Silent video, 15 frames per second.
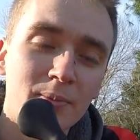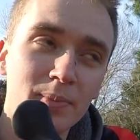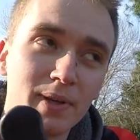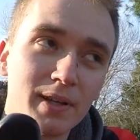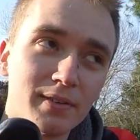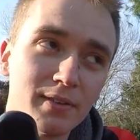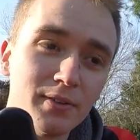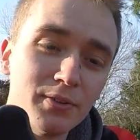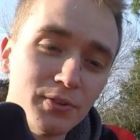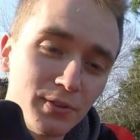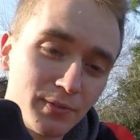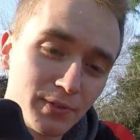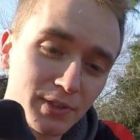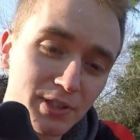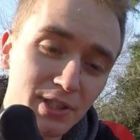because I use it
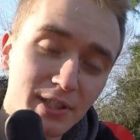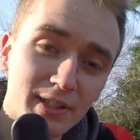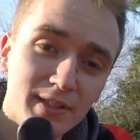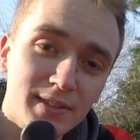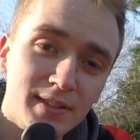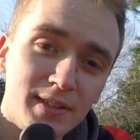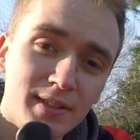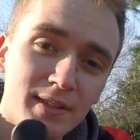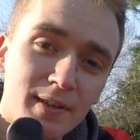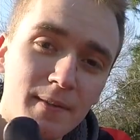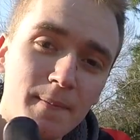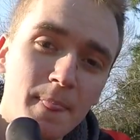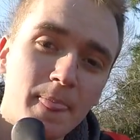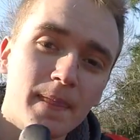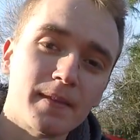for jigs.
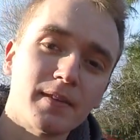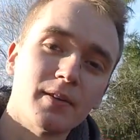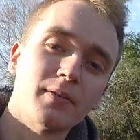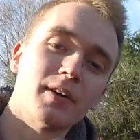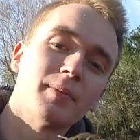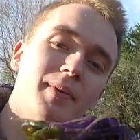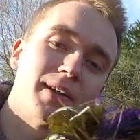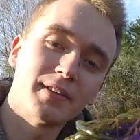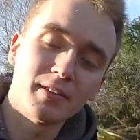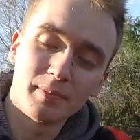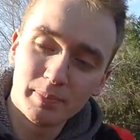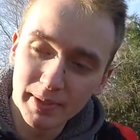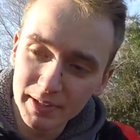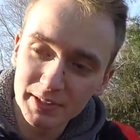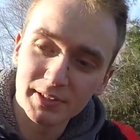So when I'm out there
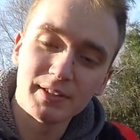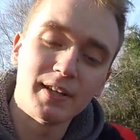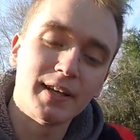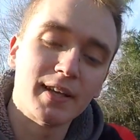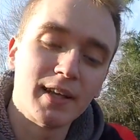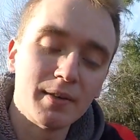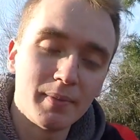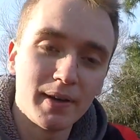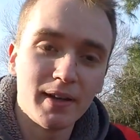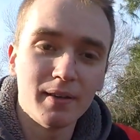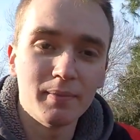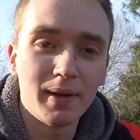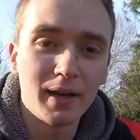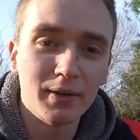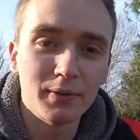pitching, I can get my
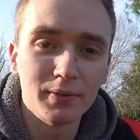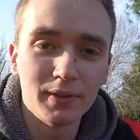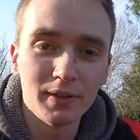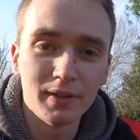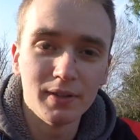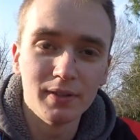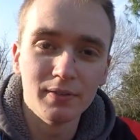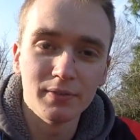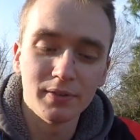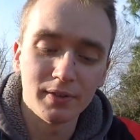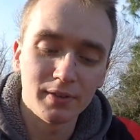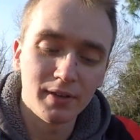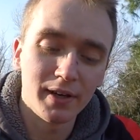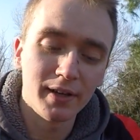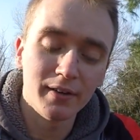hand back on the
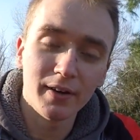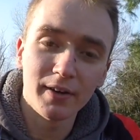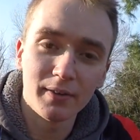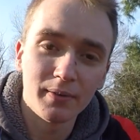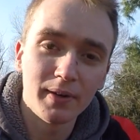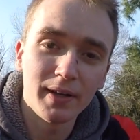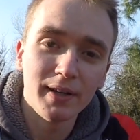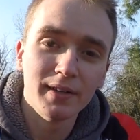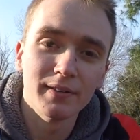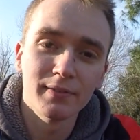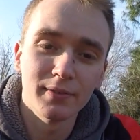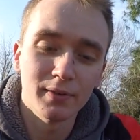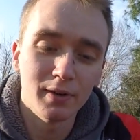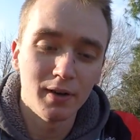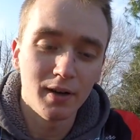crank right away
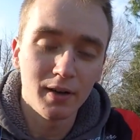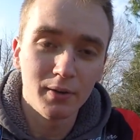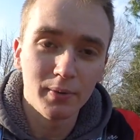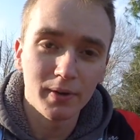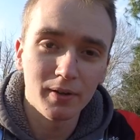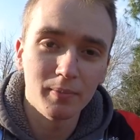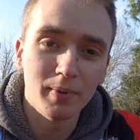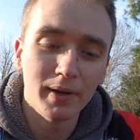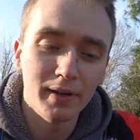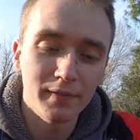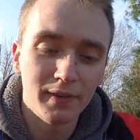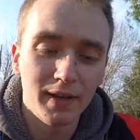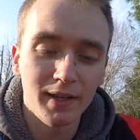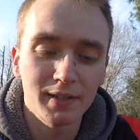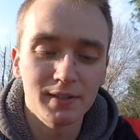for a quicker bite if
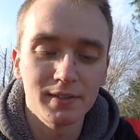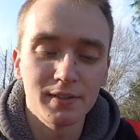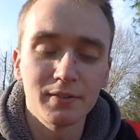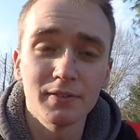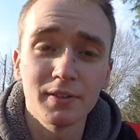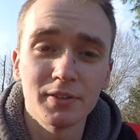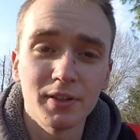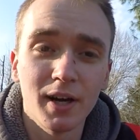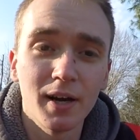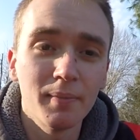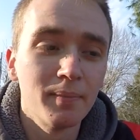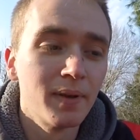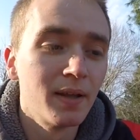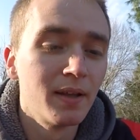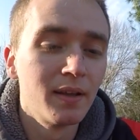he catches it on the drop.
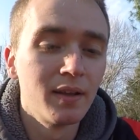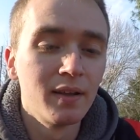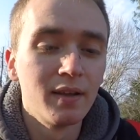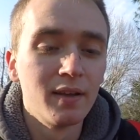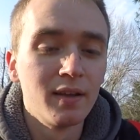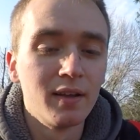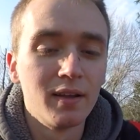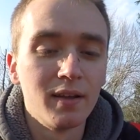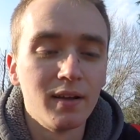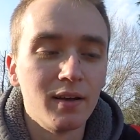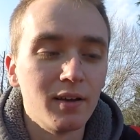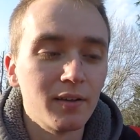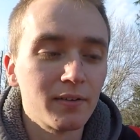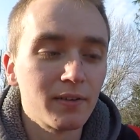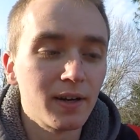
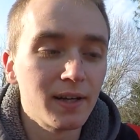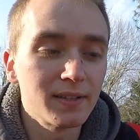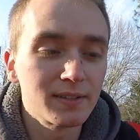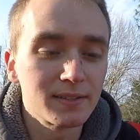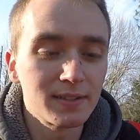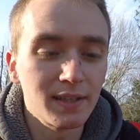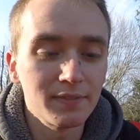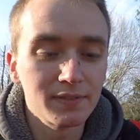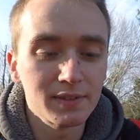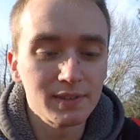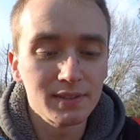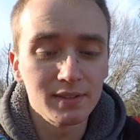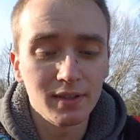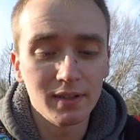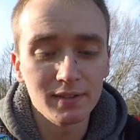The rod's a
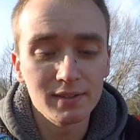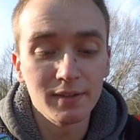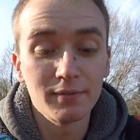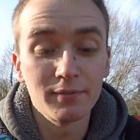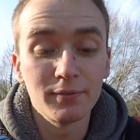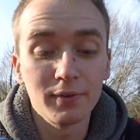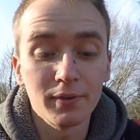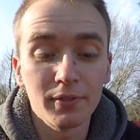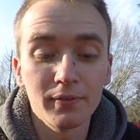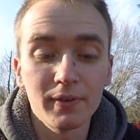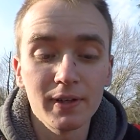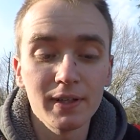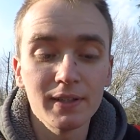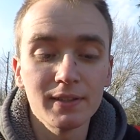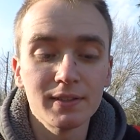7 foot
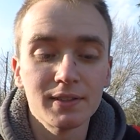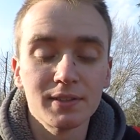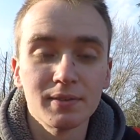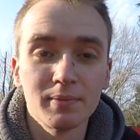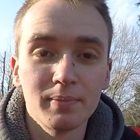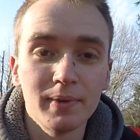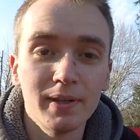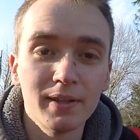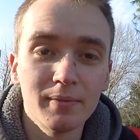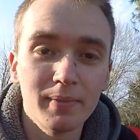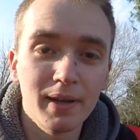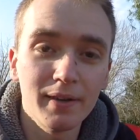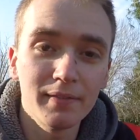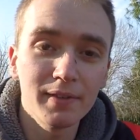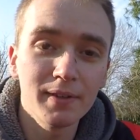3 inch medium
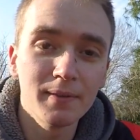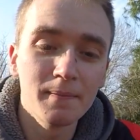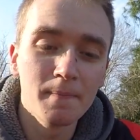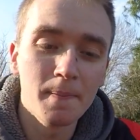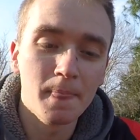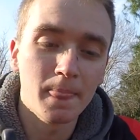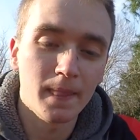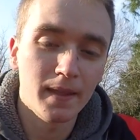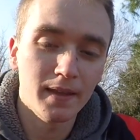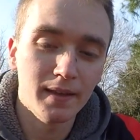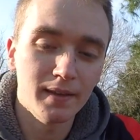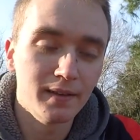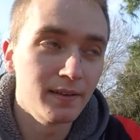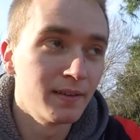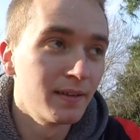heavy,
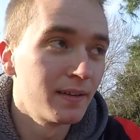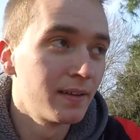and